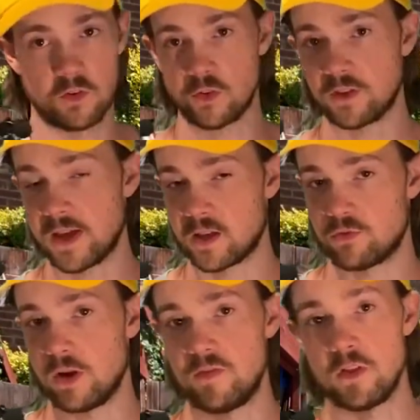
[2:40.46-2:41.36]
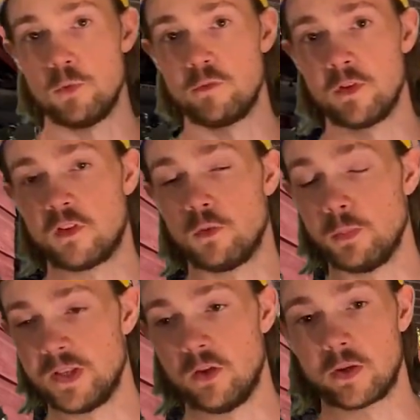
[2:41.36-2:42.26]
just getting us ready for the movements that we'll
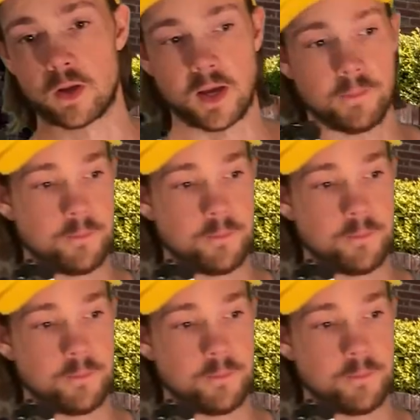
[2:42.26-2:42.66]
be doing, okay?